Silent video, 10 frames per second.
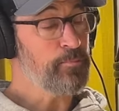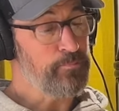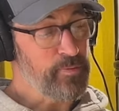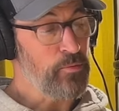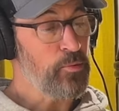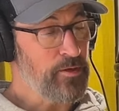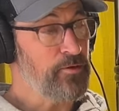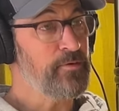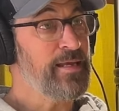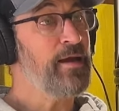But what you
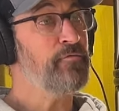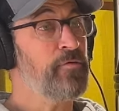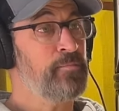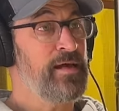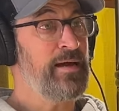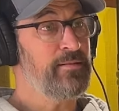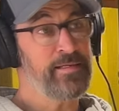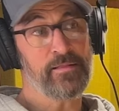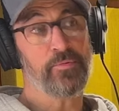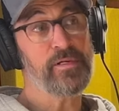get from that, like
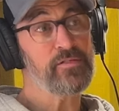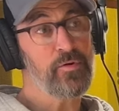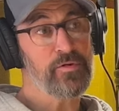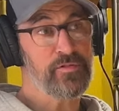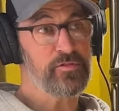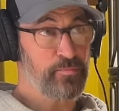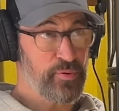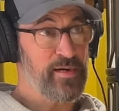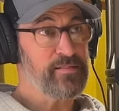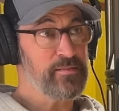the resources are
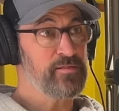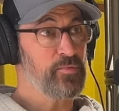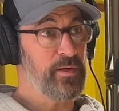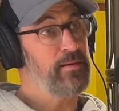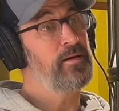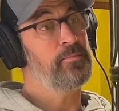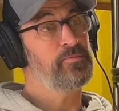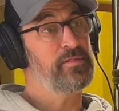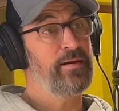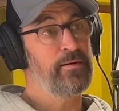priceless when it comes
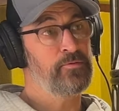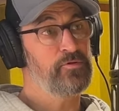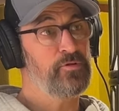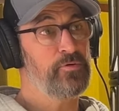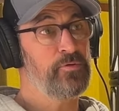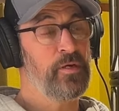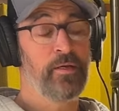down to,